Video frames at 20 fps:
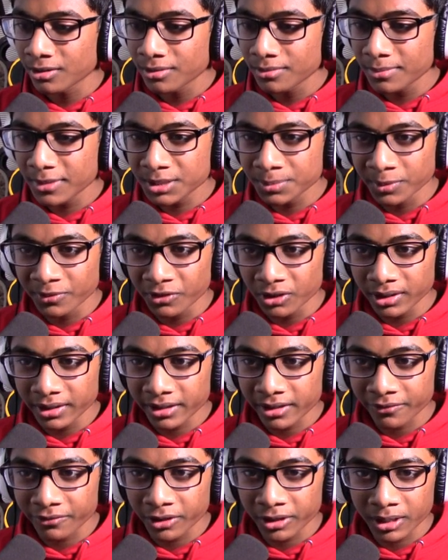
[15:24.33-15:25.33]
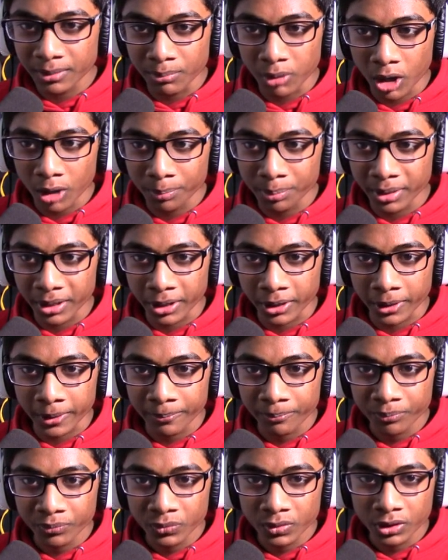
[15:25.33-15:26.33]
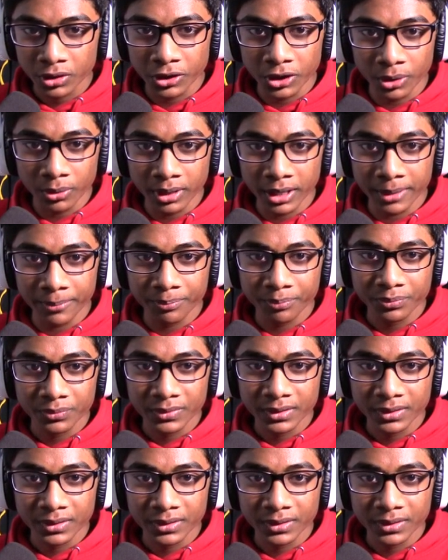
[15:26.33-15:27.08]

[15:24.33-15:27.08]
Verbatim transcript: Makes me feel like a freaking ball player. You know what?